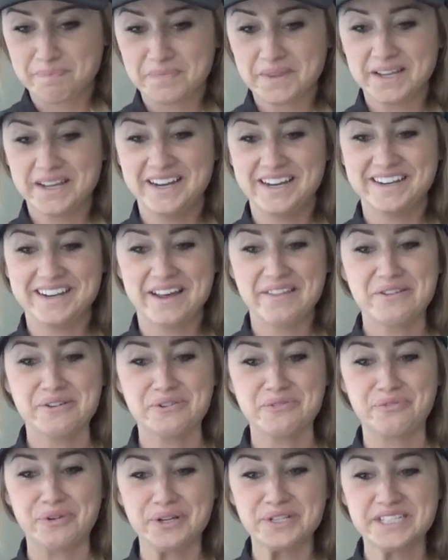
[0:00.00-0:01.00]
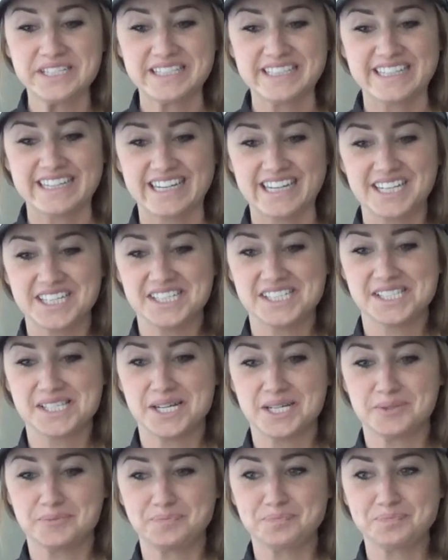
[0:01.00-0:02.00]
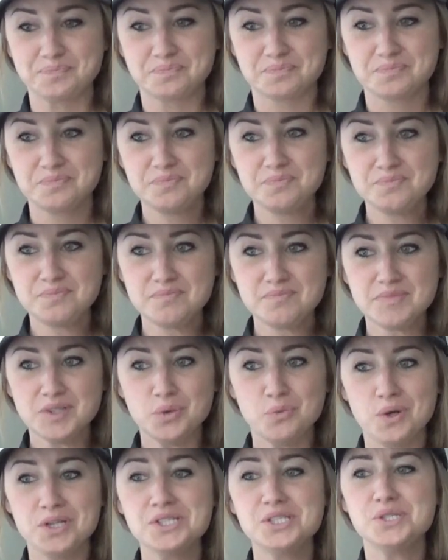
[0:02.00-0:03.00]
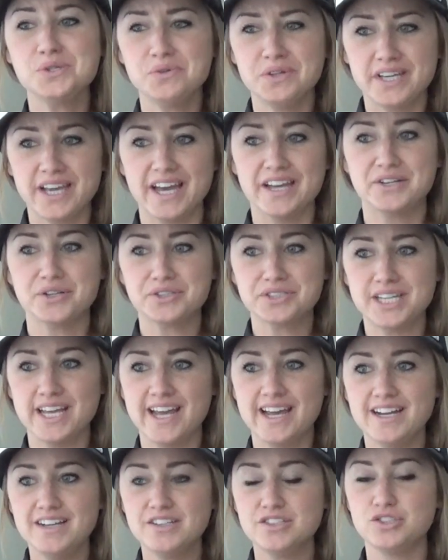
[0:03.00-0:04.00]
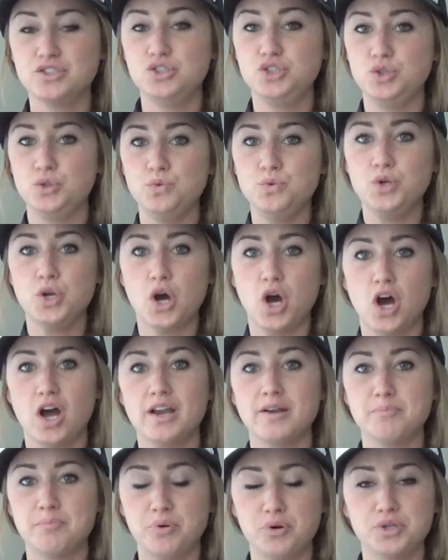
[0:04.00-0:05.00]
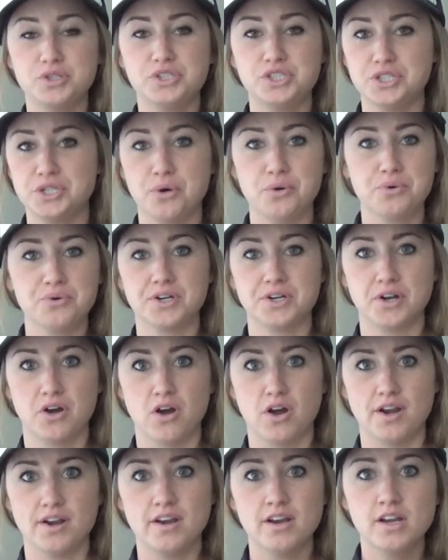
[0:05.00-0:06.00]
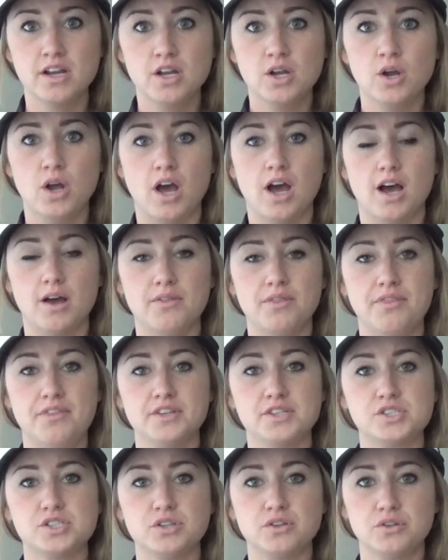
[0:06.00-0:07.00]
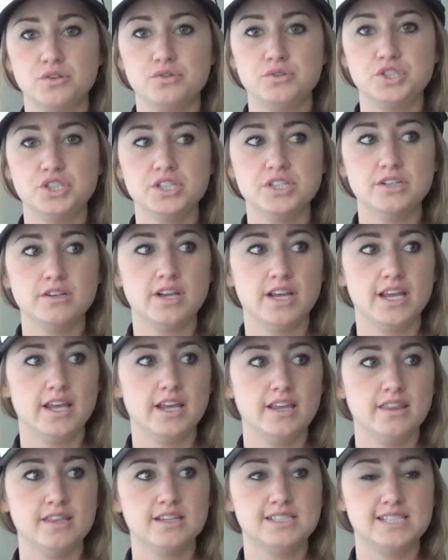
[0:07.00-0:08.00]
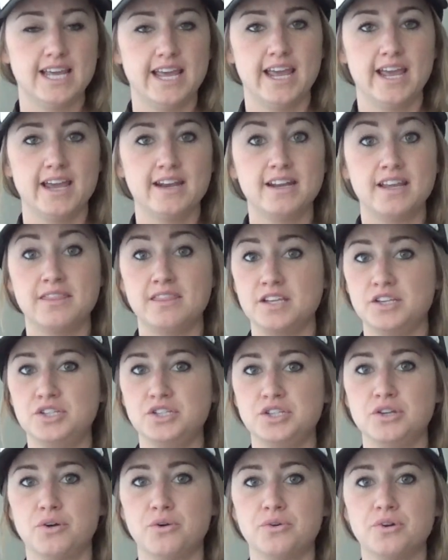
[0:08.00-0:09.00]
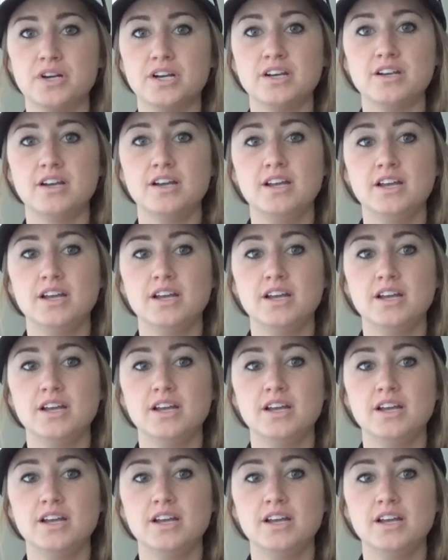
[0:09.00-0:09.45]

Another funny thing is once you get your tan, do not put deodorant on. The solution in the tan and the deodorant,